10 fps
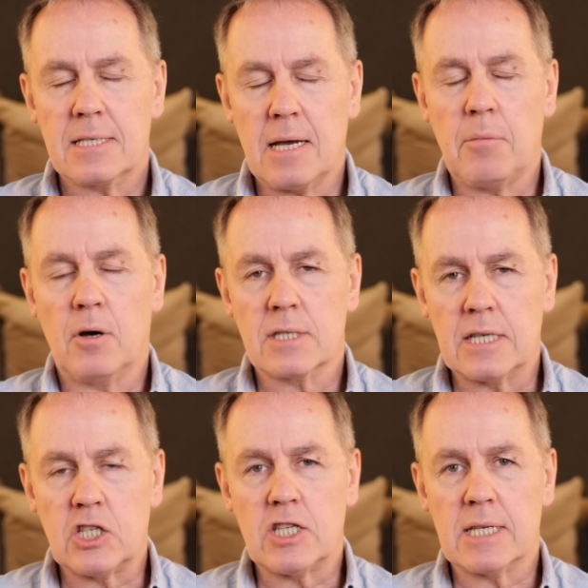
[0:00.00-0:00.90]
some
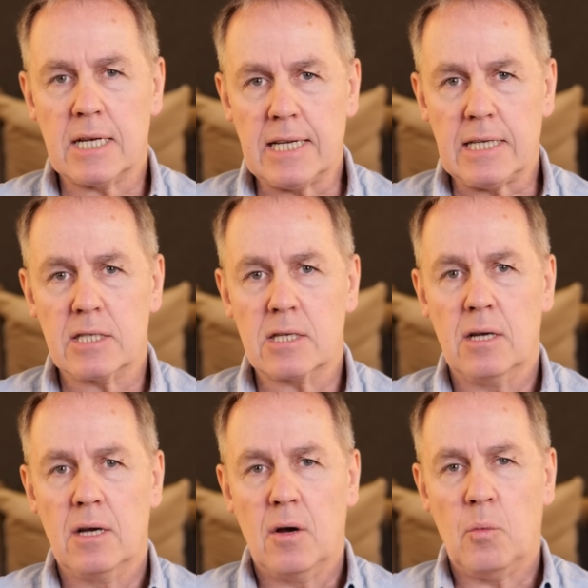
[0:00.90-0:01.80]
hostages at least
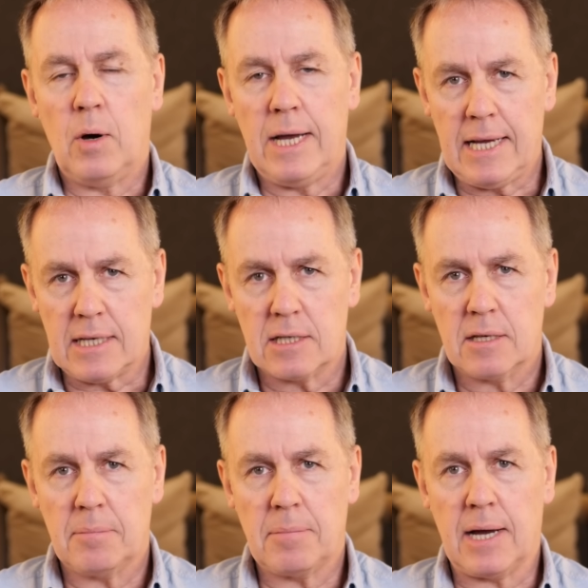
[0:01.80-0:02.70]
were hit
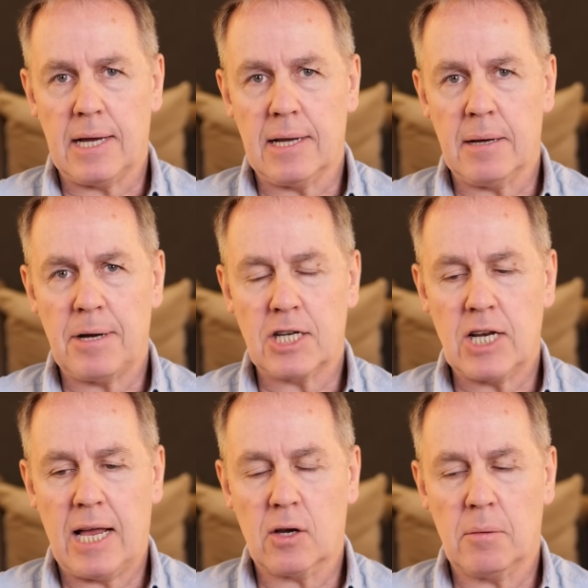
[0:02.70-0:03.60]
by Apache
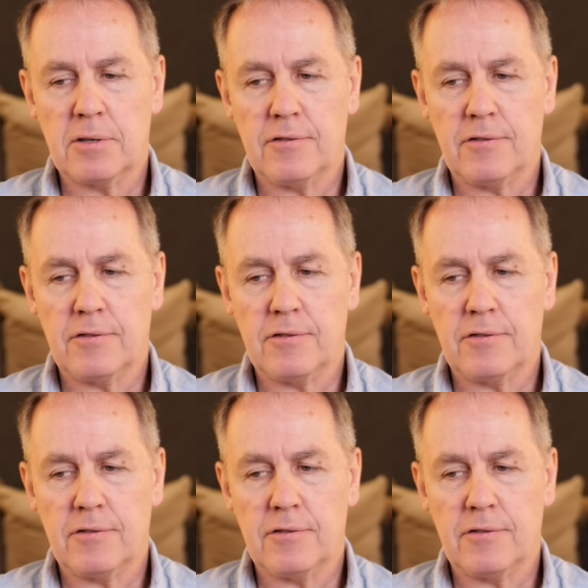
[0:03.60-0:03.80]
helicopter